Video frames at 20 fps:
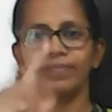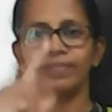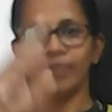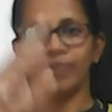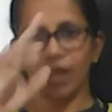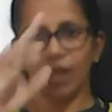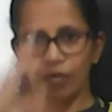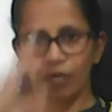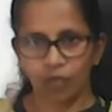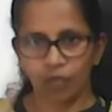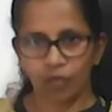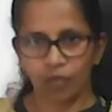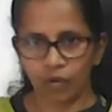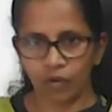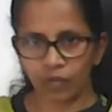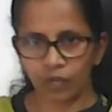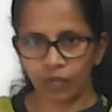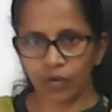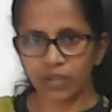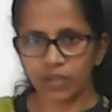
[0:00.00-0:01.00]
There are
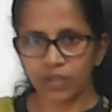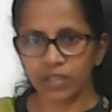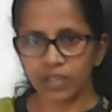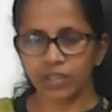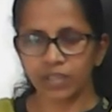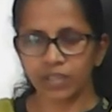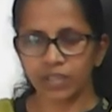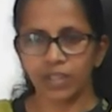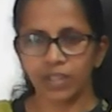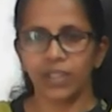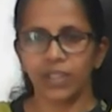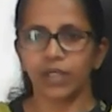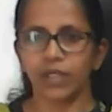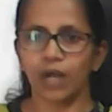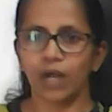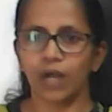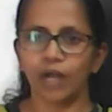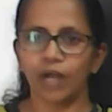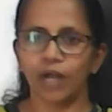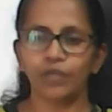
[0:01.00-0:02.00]
4 floors.
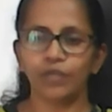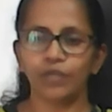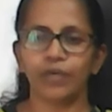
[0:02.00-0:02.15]
You have to